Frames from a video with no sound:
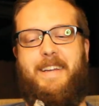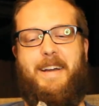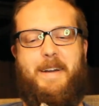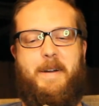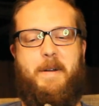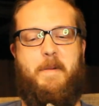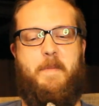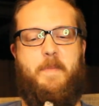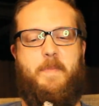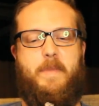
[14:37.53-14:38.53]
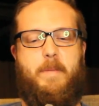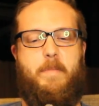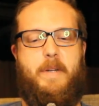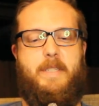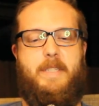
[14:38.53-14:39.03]

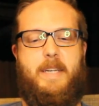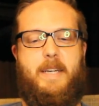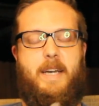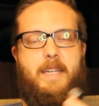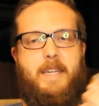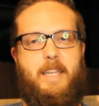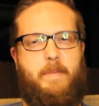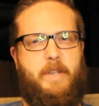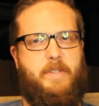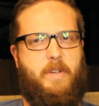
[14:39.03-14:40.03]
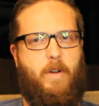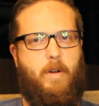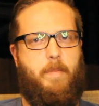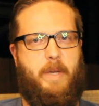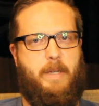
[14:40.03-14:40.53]
But I need to get me a
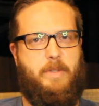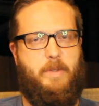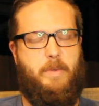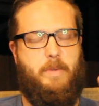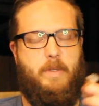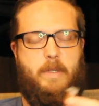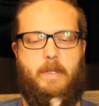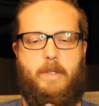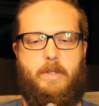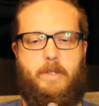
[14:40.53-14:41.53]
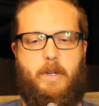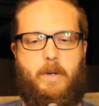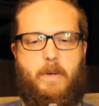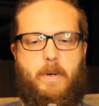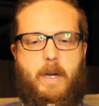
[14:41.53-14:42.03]
cigar pick soon.
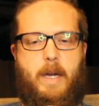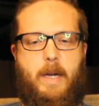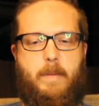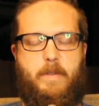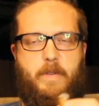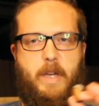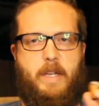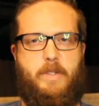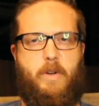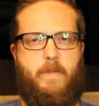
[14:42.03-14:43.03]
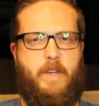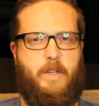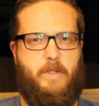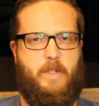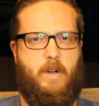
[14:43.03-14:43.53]
So if you guys know of any
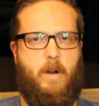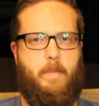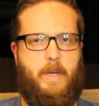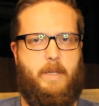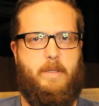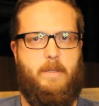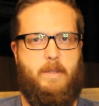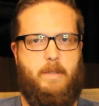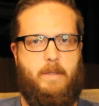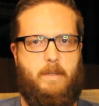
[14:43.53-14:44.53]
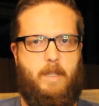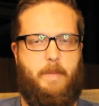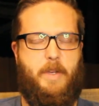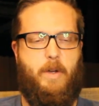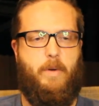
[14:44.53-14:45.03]
good cigar picks,
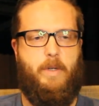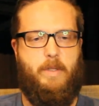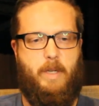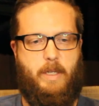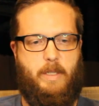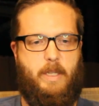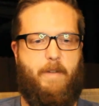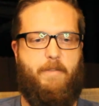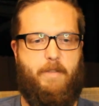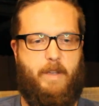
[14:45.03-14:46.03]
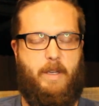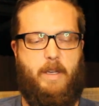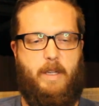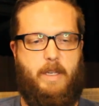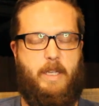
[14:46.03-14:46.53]
let me know, because I definitely
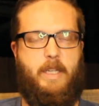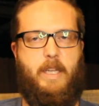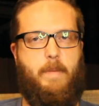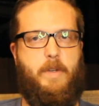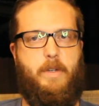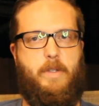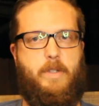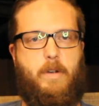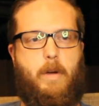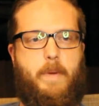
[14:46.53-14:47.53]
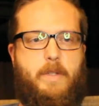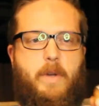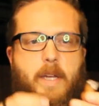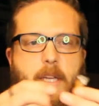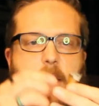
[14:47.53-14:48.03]
need to get me a good cigar pick
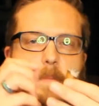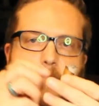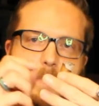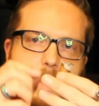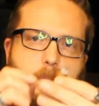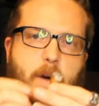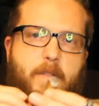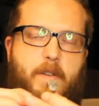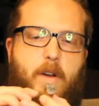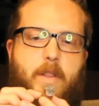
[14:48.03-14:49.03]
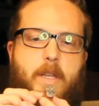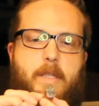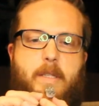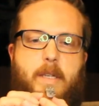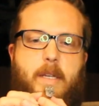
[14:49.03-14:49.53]
so I can keep puffing on
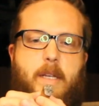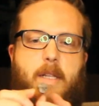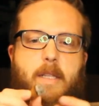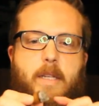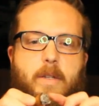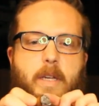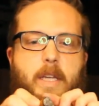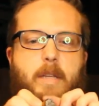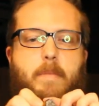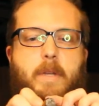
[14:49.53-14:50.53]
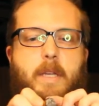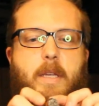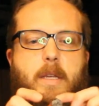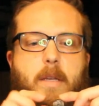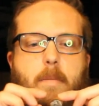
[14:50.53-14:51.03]
this little itty
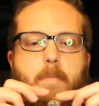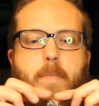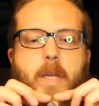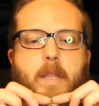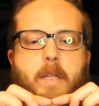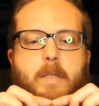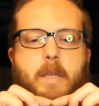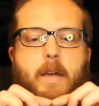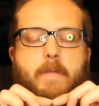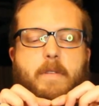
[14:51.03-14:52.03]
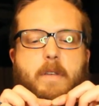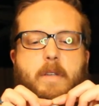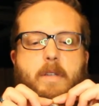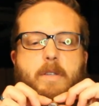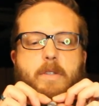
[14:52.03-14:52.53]
bitty bit that's left.
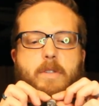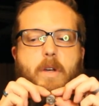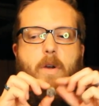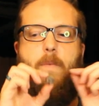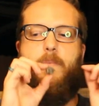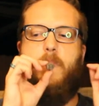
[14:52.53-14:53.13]
So